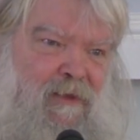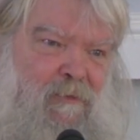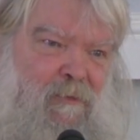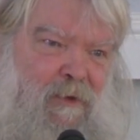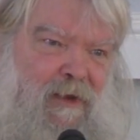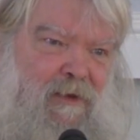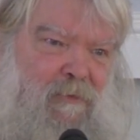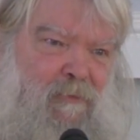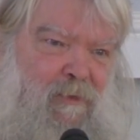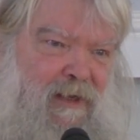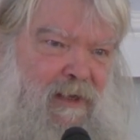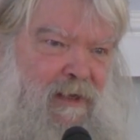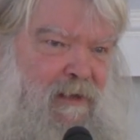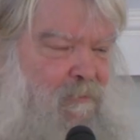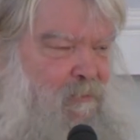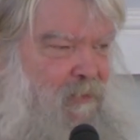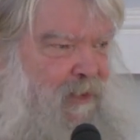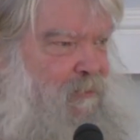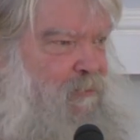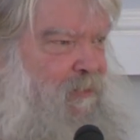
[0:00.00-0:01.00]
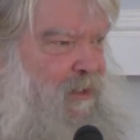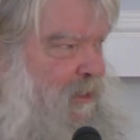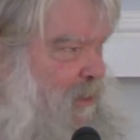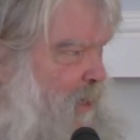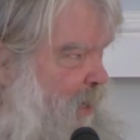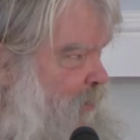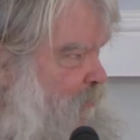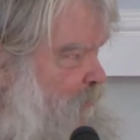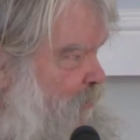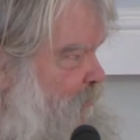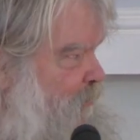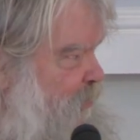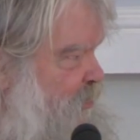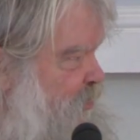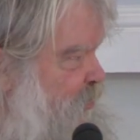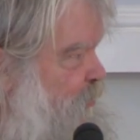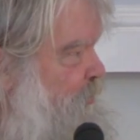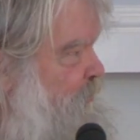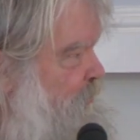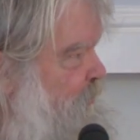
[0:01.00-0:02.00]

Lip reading: we're now the mature